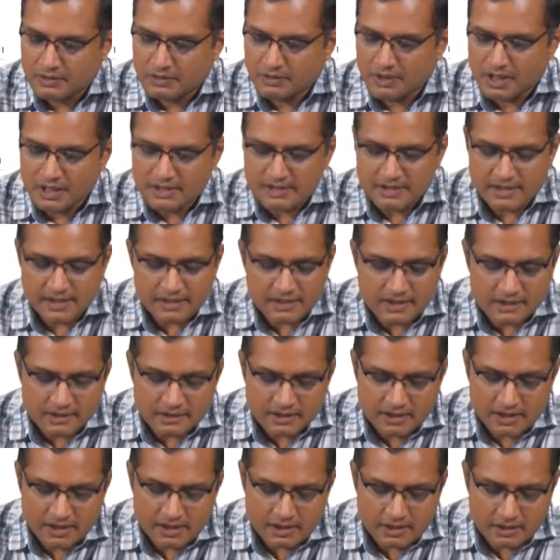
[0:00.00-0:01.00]
can say that
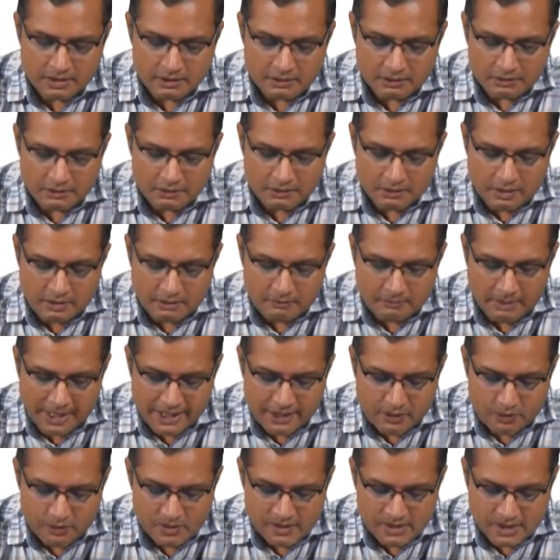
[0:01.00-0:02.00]
the
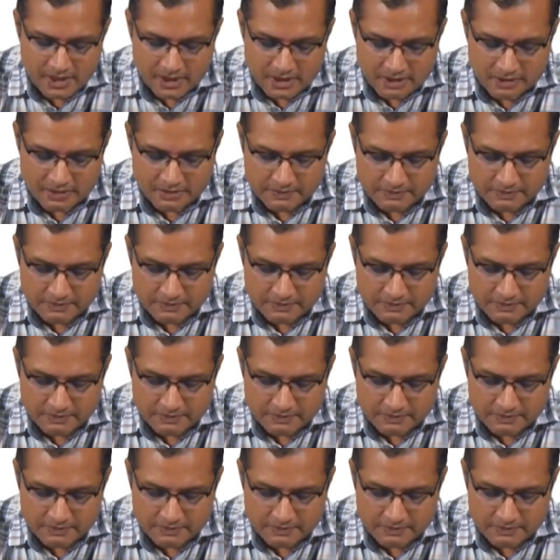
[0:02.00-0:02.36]
microstate